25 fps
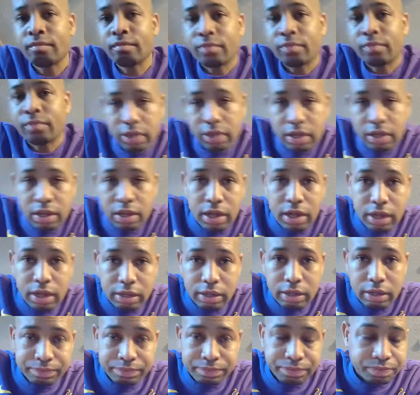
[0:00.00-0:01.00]
Uh,
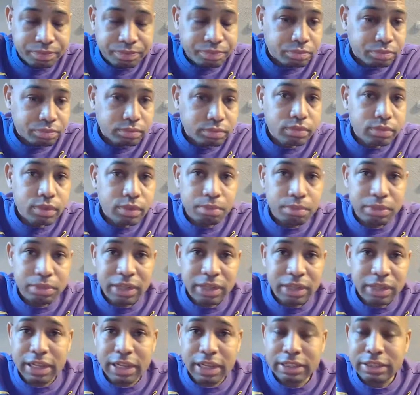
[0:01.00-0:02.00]
but like
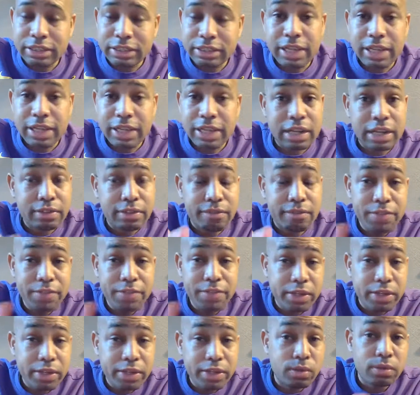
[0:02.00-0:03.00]
I said, shout out to
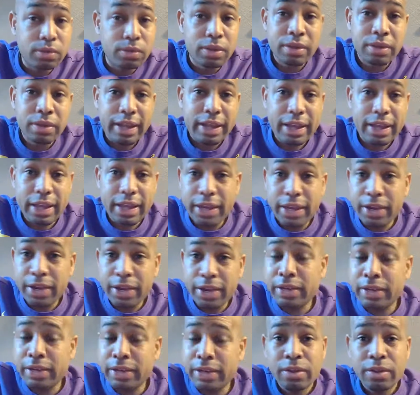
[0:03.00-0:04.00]
Phil,
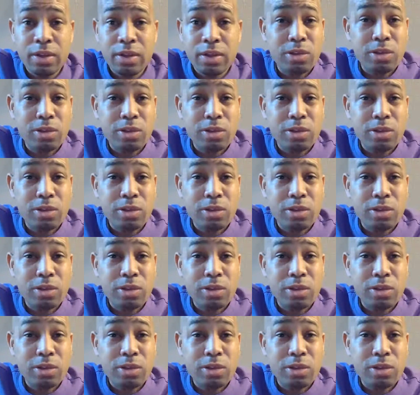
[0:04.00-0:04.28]
Aaron, or the